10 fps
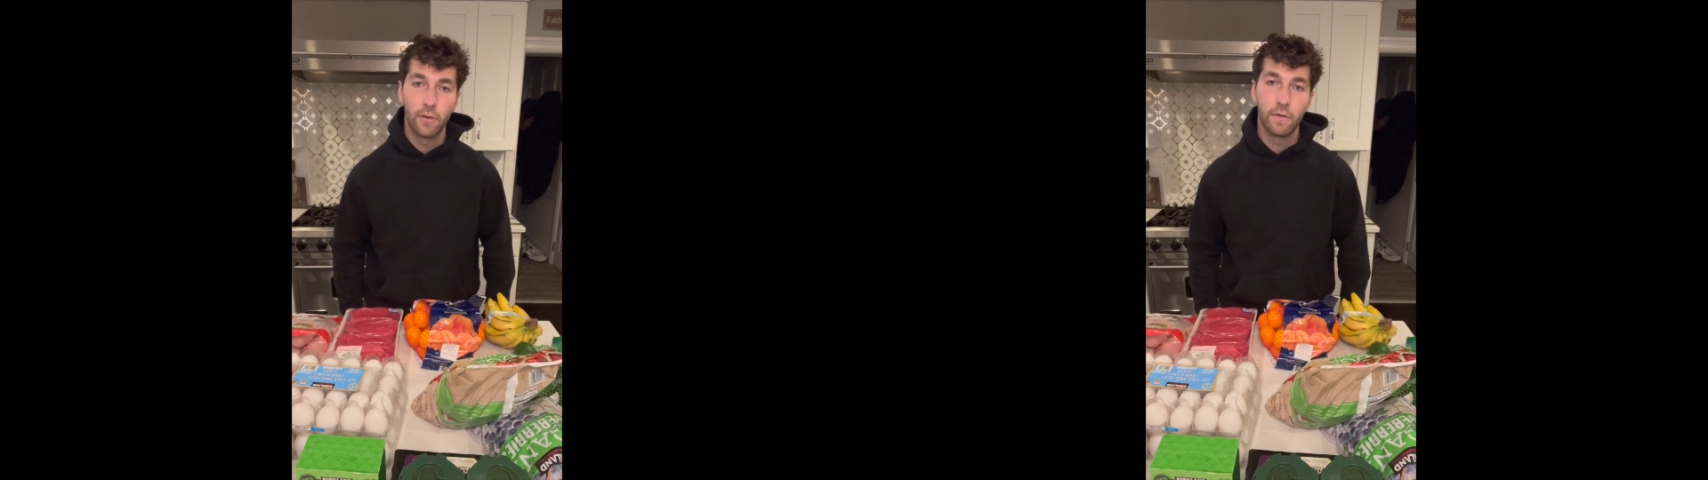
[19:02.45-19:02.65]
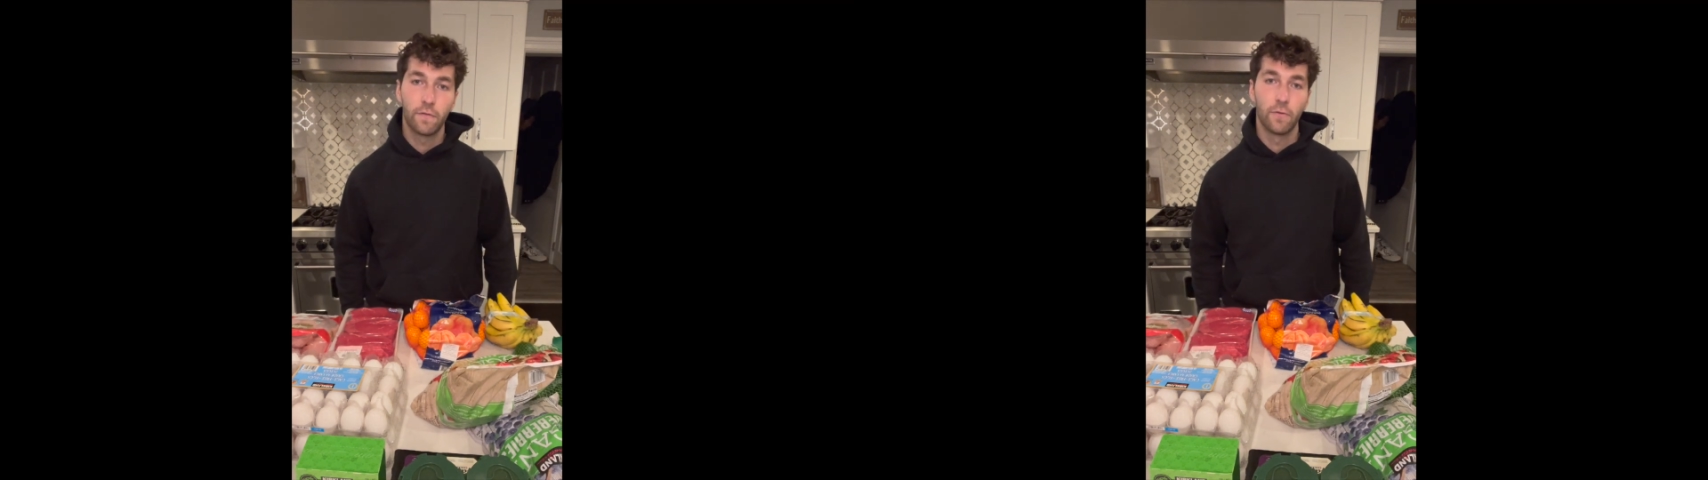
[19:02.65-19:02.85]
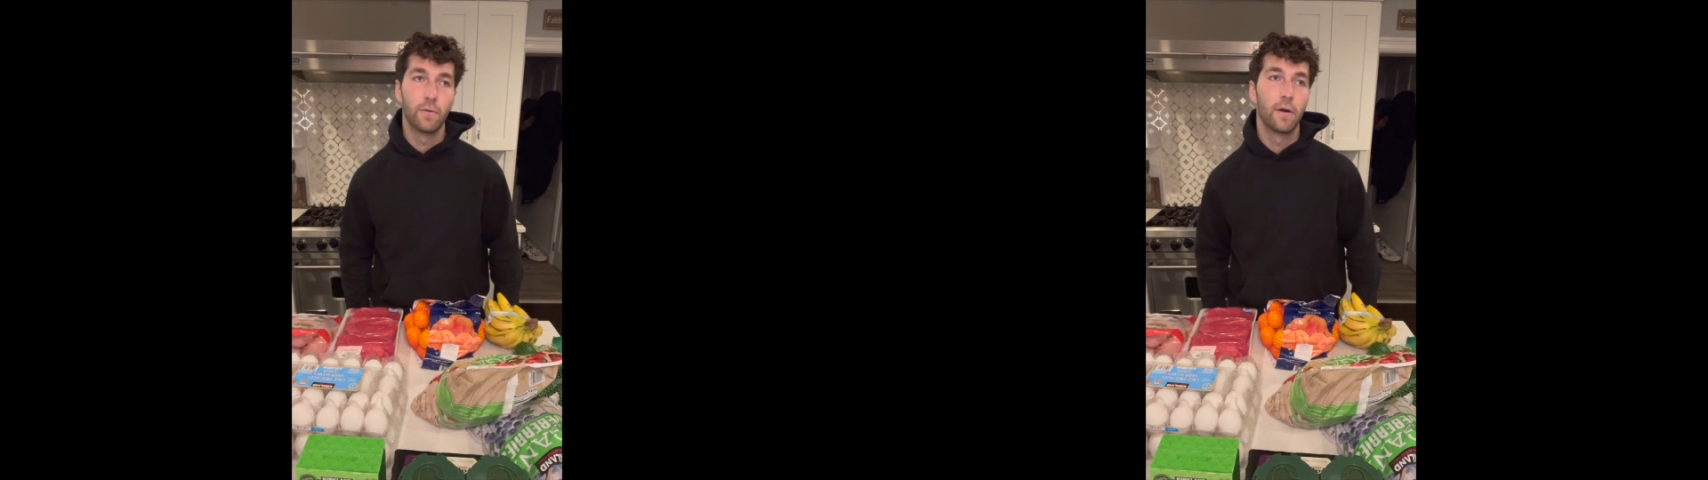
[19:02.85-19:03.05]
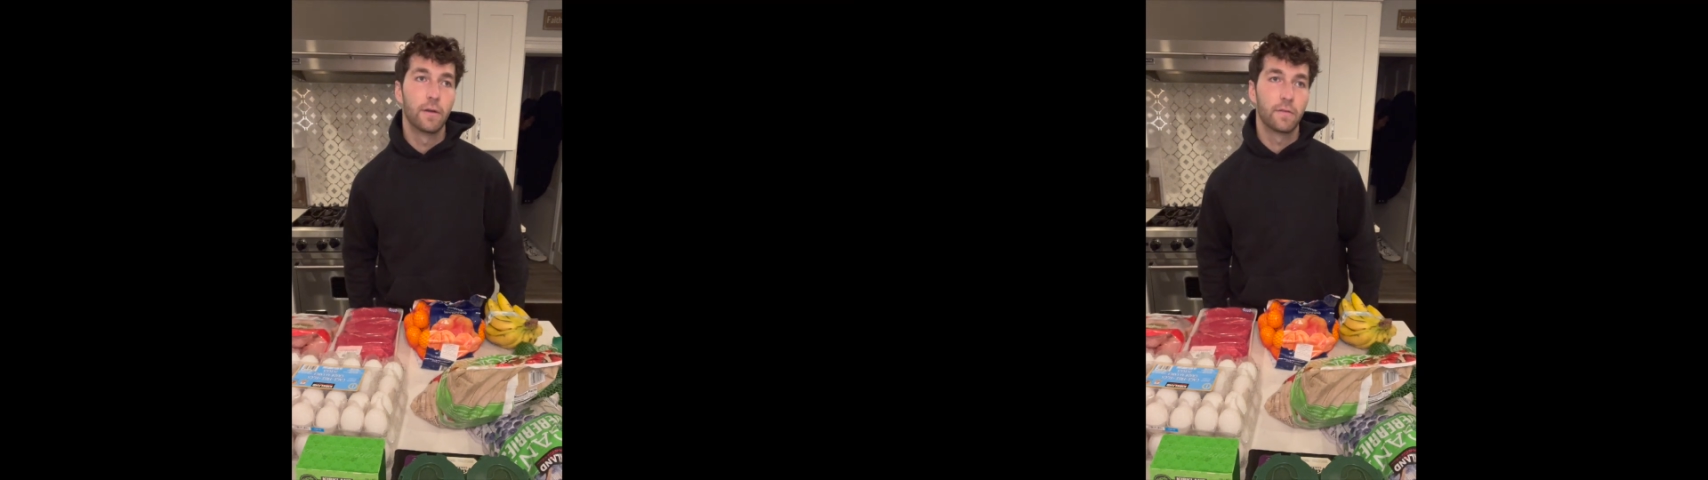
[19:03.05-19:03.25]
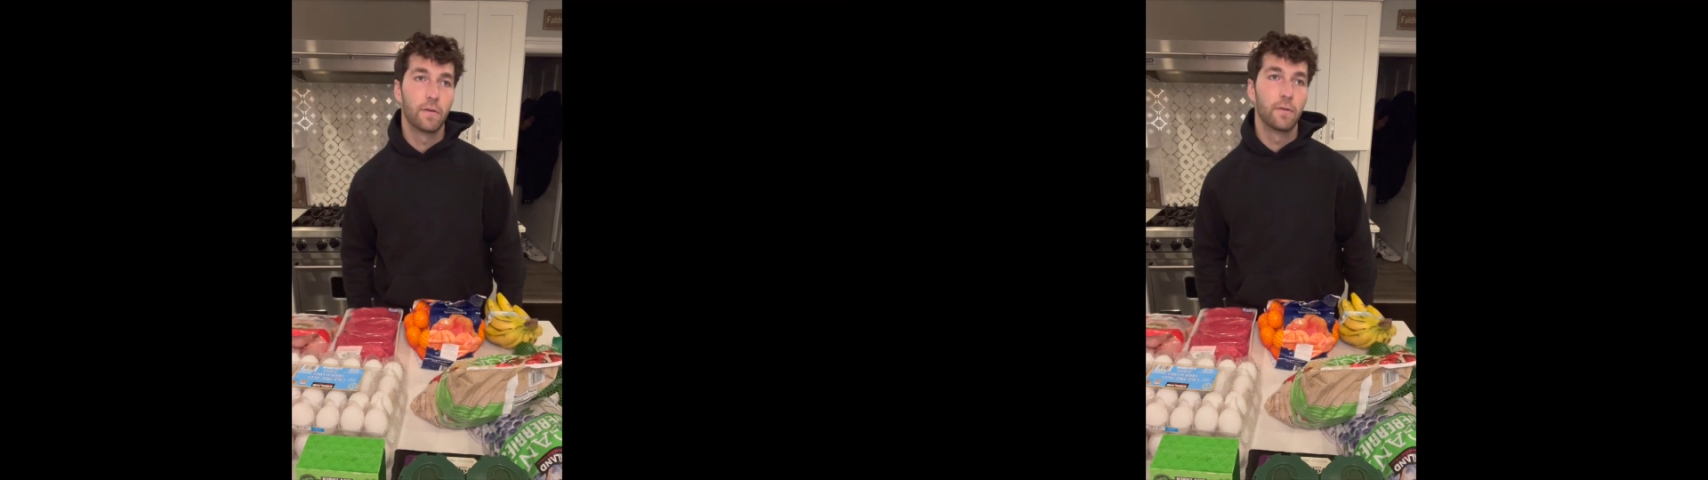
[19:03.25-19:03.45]
eat fruit on
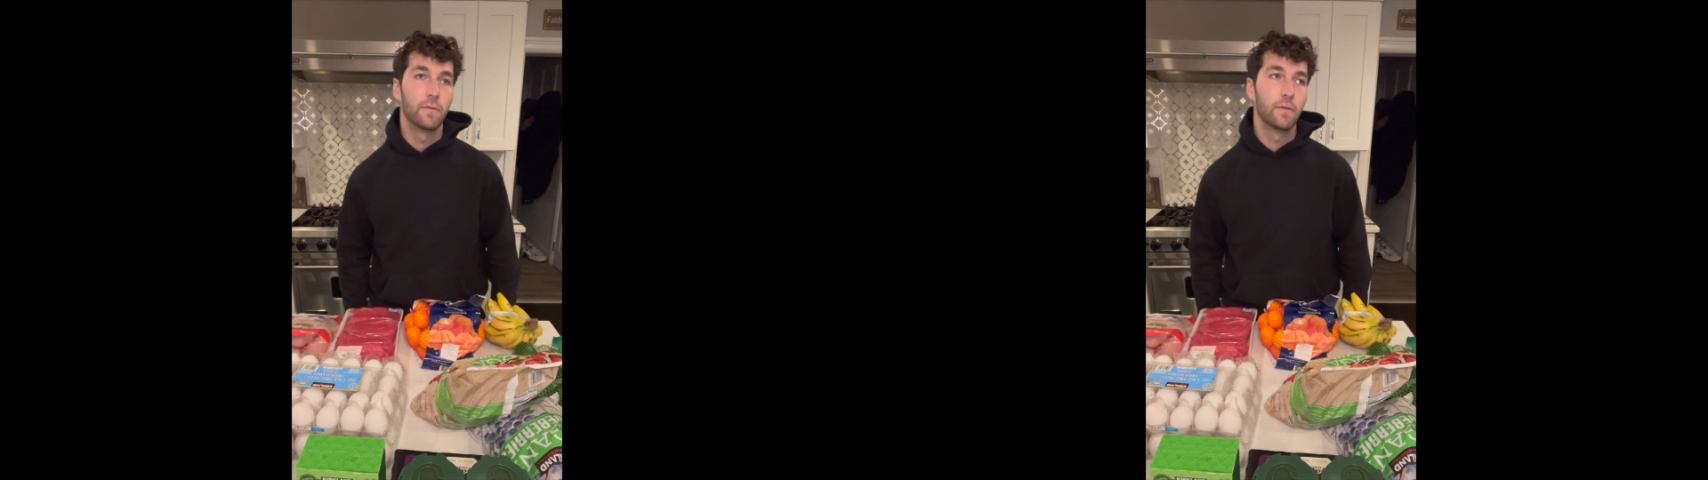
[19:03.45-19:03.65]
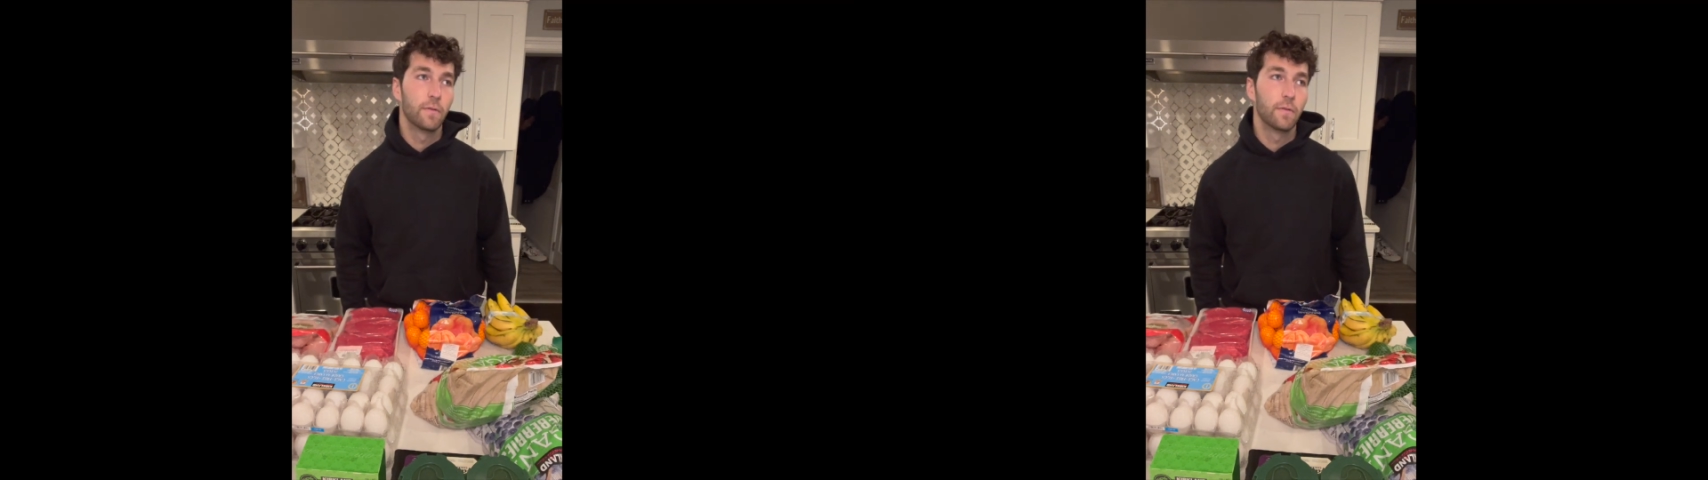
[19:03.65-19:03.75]
its own,